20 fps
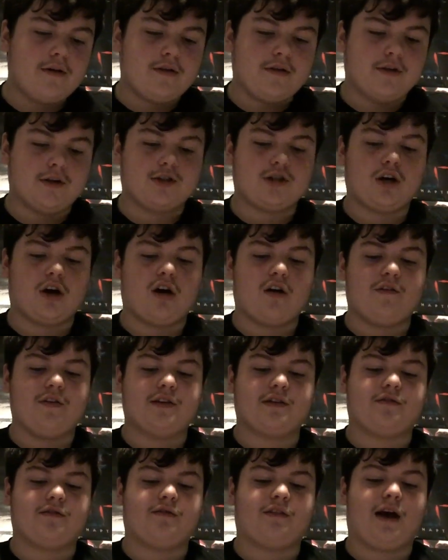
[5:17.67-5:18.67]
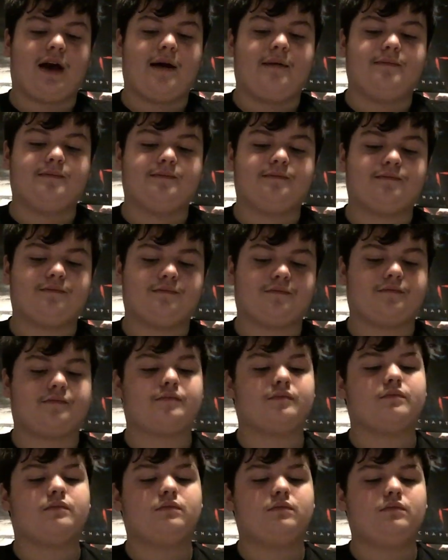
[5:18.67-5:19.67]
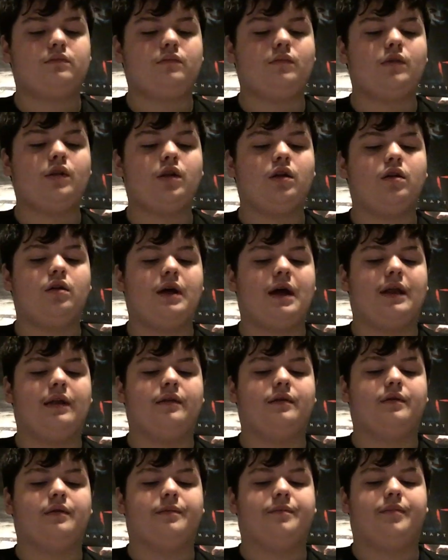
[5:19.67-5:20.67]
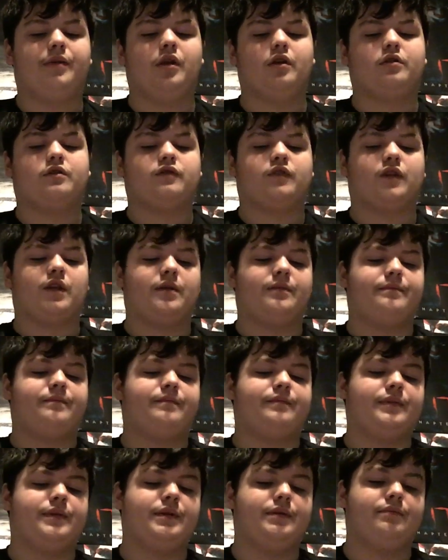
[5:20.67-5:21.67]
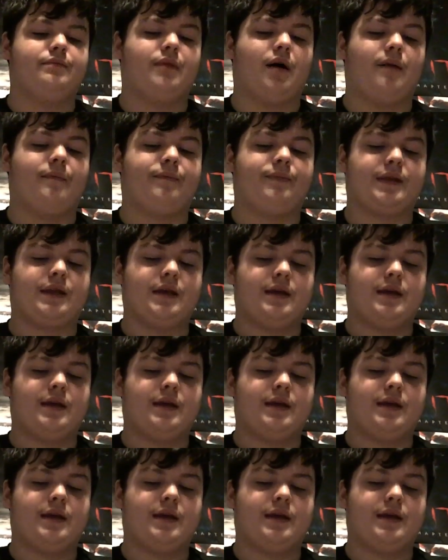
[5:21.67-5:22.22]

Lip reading: The Jarvis fam and look for the mum.